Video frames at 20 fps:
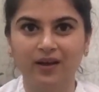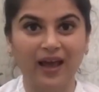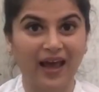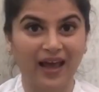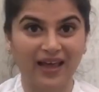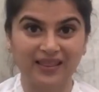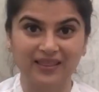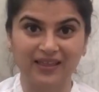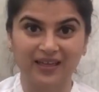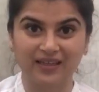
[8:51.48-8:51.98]

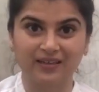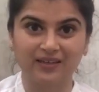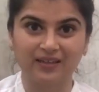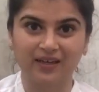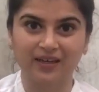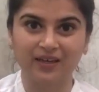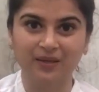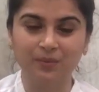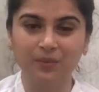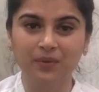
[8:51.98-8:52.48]
at that
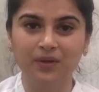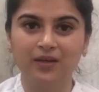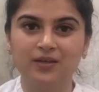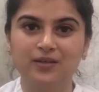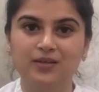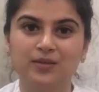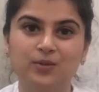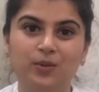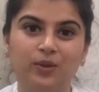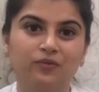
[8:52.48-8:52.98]
time.
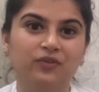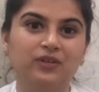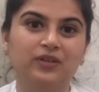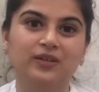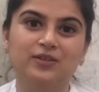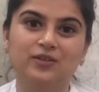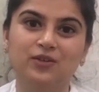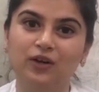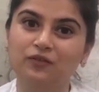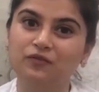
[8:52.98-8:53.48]
So if it
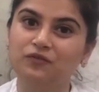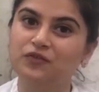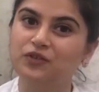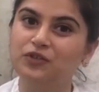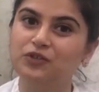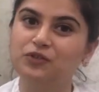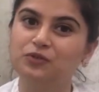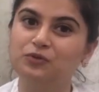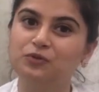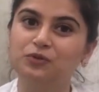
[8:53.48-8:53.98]
does not
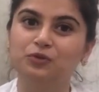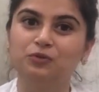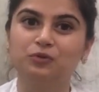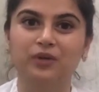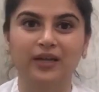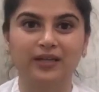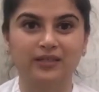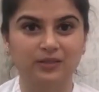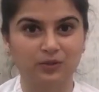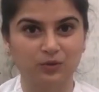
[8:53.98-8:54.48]
fit you, you
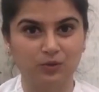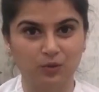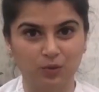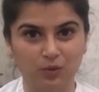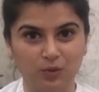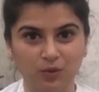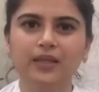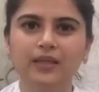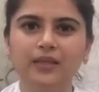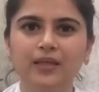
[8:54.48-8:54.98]
let it
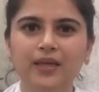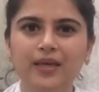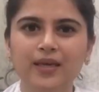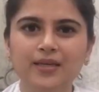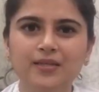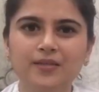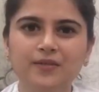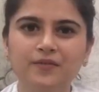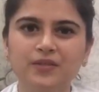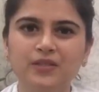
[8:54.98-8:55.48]
go. In the
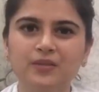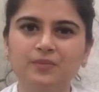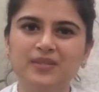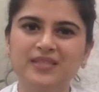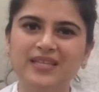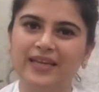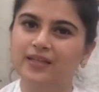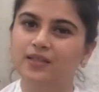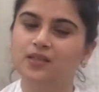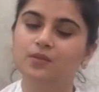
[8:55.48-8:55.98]
case of some
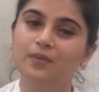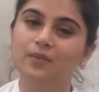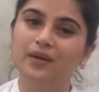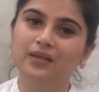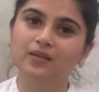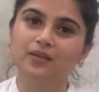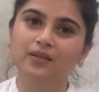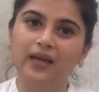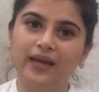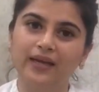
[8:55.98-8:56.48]

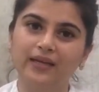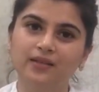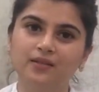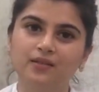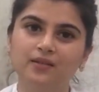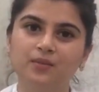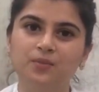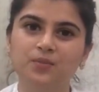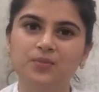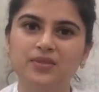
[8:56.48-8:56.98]
sentimental
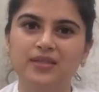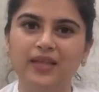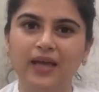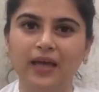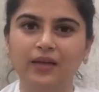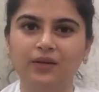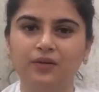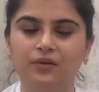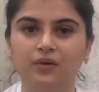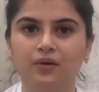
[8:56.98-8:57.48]
items
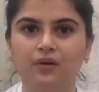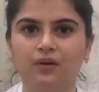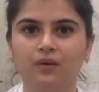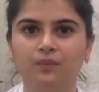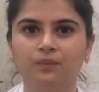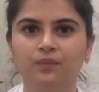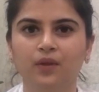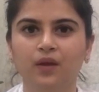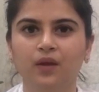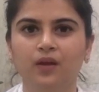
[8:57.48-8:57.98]
that
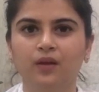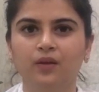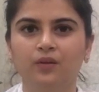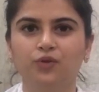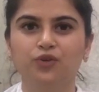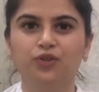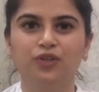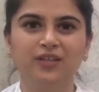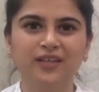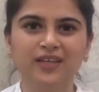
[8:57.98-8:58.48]

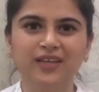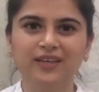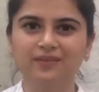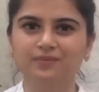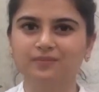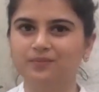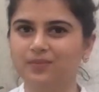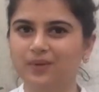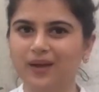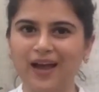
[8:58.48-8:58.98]
really
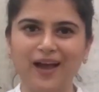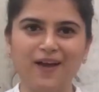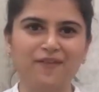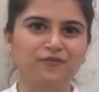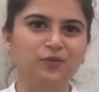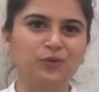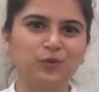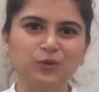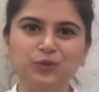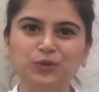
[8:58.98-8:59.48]
have
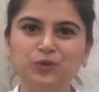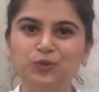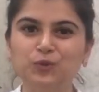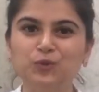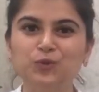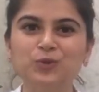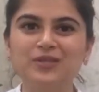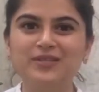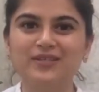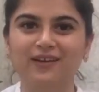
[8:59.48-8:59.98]
no
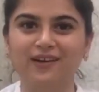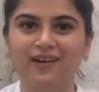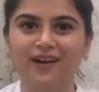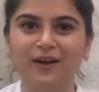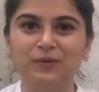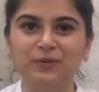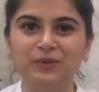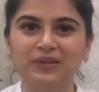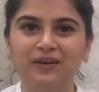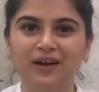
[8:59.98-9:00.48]
use
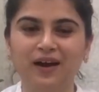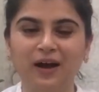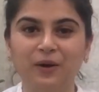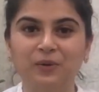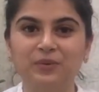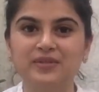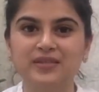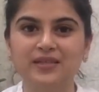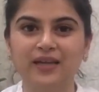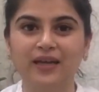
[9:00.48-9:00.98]
around the
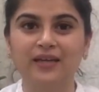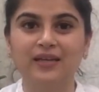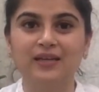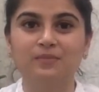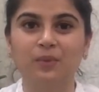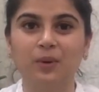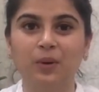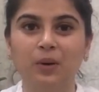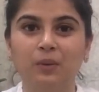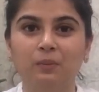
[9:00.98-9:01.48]
house
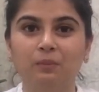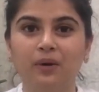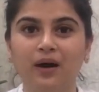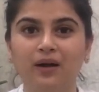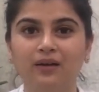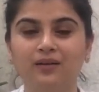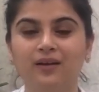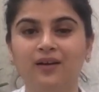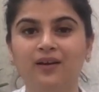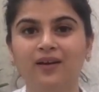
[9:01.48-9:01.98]
anymore, but